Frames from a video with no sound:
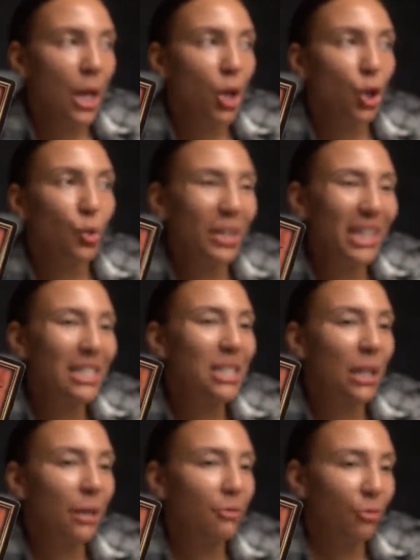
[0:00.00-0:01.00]
you need
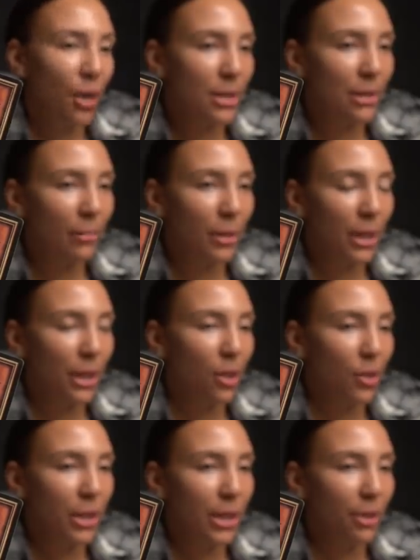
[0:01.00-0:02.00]
to confront something
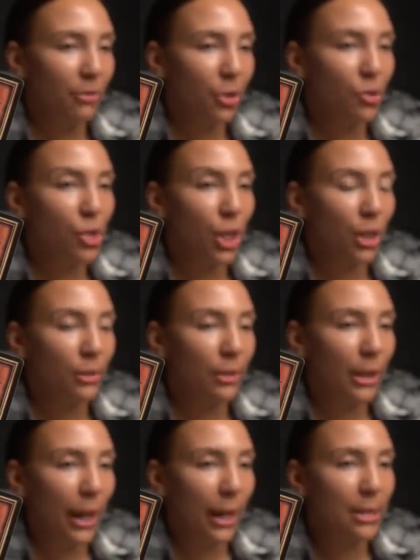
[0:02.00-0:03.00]
here in the near
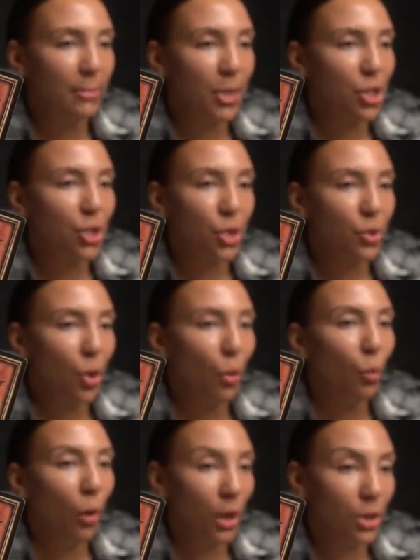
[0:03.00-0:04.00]
future, okay? As much as you
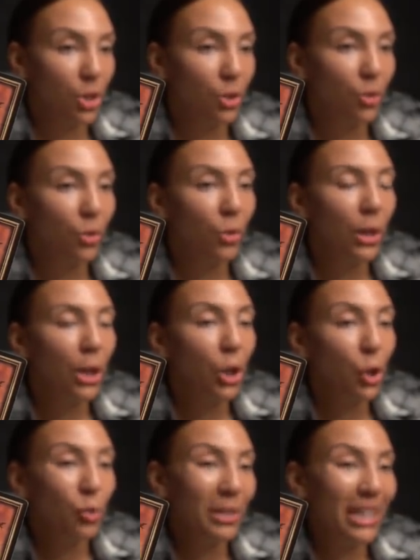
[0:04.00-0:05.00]
don't want to,
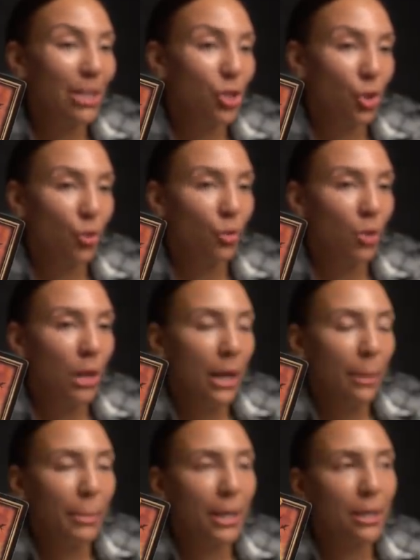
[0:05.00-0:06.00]
you need to.
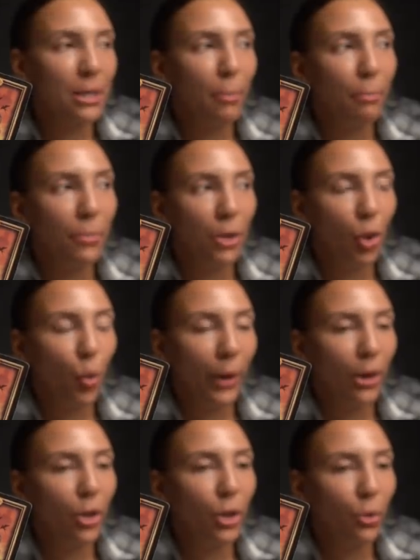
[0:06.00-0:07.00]
Because the
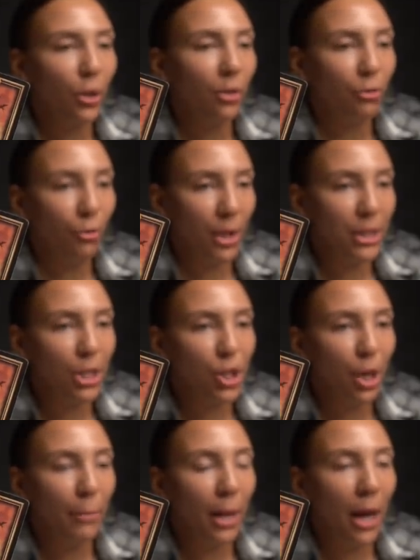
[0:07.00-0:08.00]
quicker you confront it,
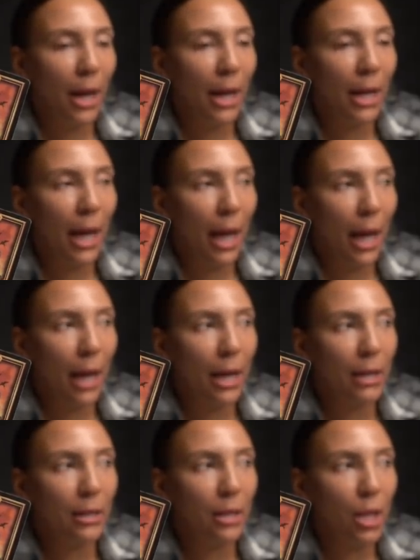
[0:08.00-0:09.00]
Gemini,
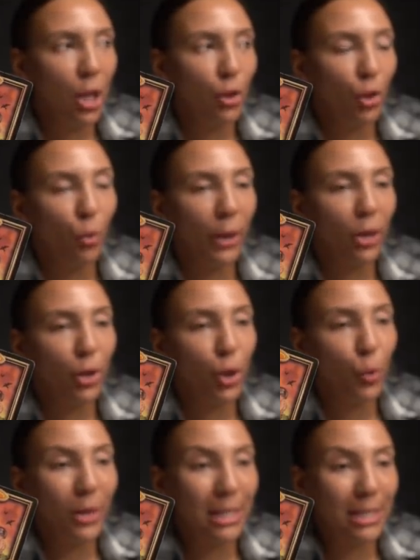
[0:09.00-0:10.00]
and the quicker
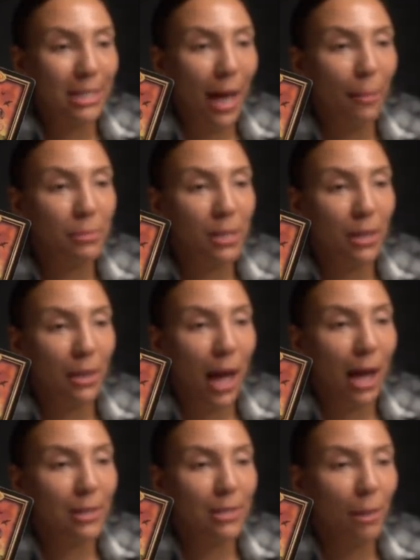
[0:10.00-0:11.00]
you accept
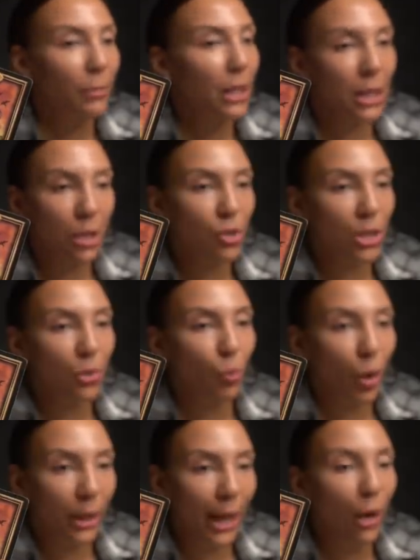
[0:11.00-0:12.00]
that something here didn't
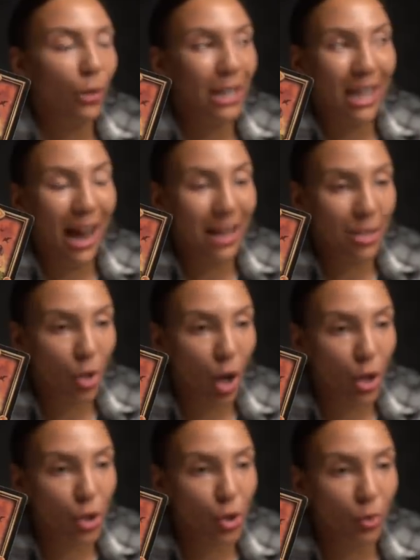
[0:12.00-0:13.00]
work out, it has
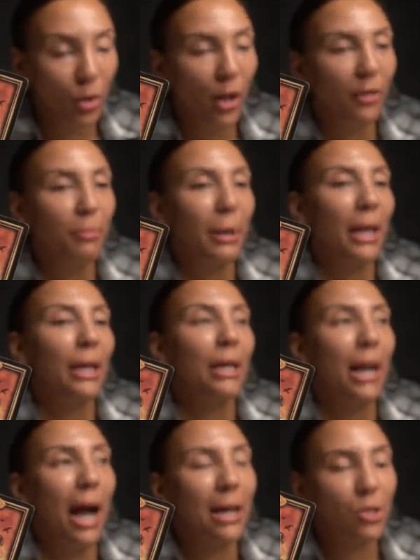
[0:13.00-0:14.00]
caused you a lot of pain,
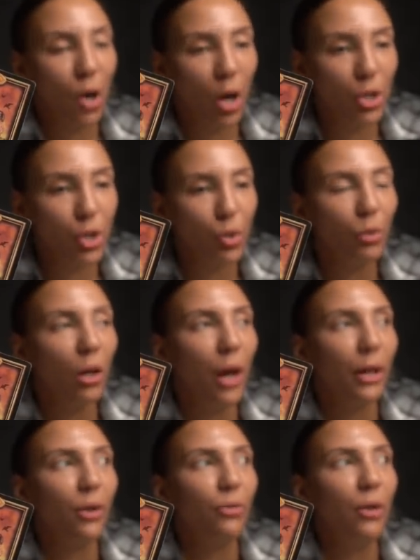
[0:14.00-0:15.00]
it has caused you a
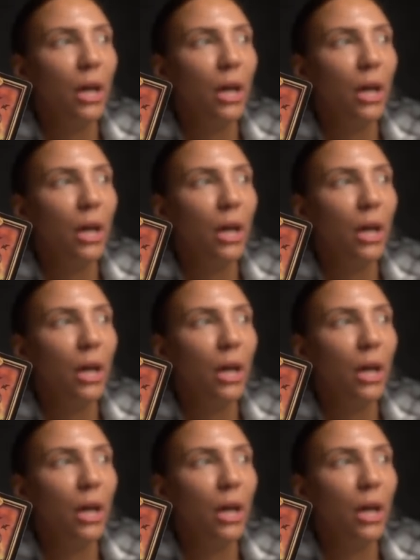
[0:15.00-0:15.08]
lot of